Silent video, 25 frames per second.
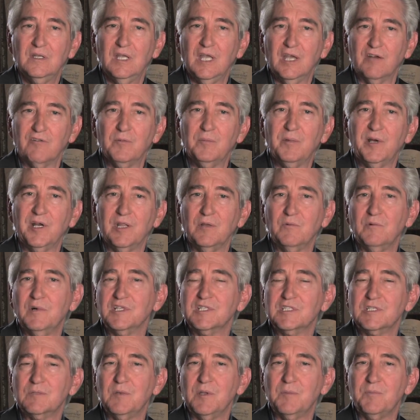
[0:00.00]
Everybody
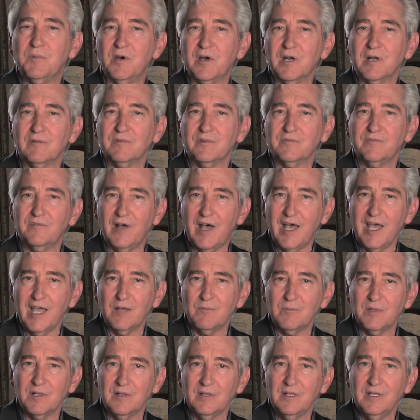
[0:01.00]
wants to be part of a
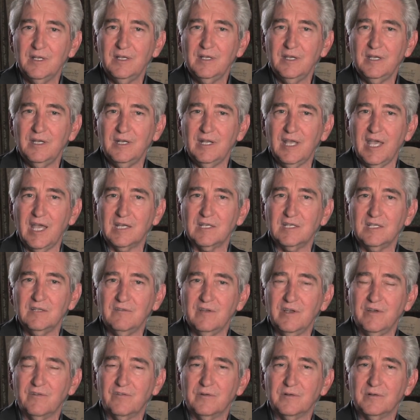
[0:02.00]
viable and active
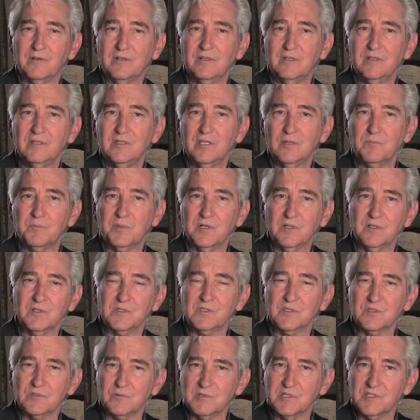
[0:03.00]
effort that
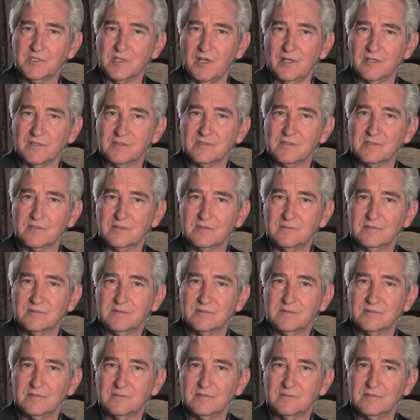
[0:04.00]
produces results.